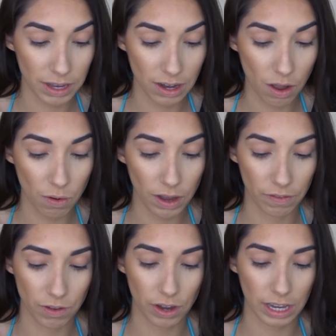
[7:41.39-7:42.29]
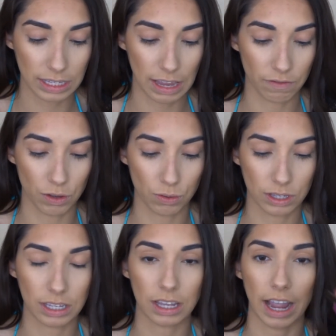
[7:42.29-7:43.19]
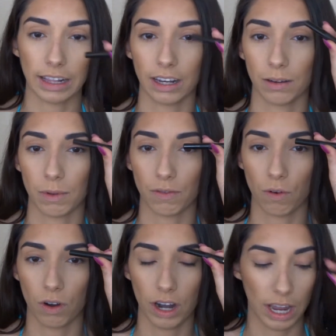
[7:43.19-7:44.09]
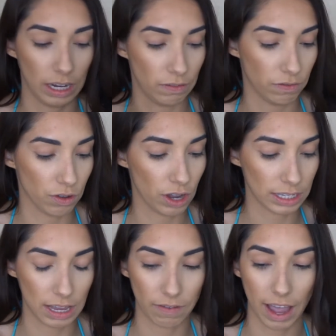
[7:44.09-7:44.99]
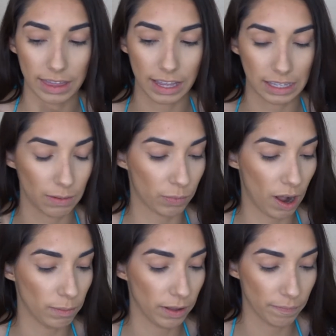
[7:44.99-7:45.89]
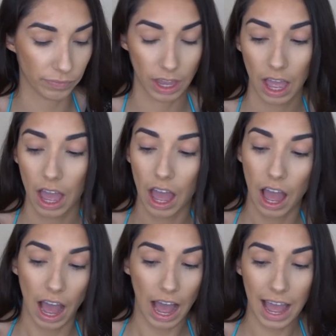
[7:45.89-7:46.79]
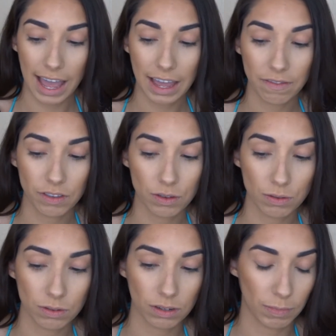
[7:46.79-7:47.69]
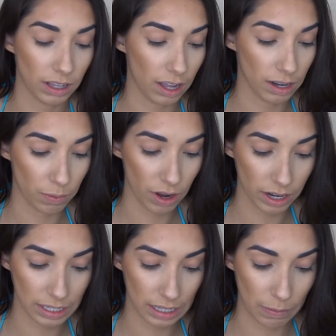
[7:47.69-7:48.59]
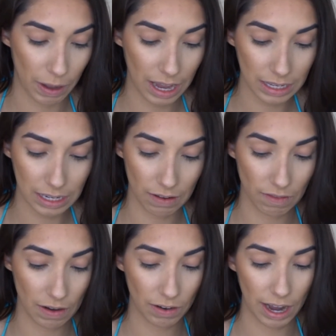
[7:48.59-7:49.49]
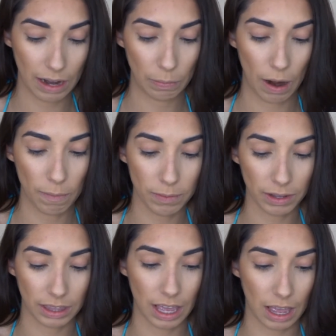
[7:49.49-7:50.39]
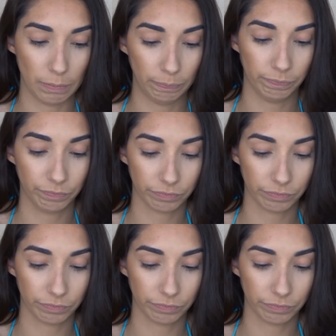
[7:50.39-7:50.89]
me know if you guys have used this eyeliner before and if you guys have had that same problem. I have used Milani products in the past. I've never had a problem with them.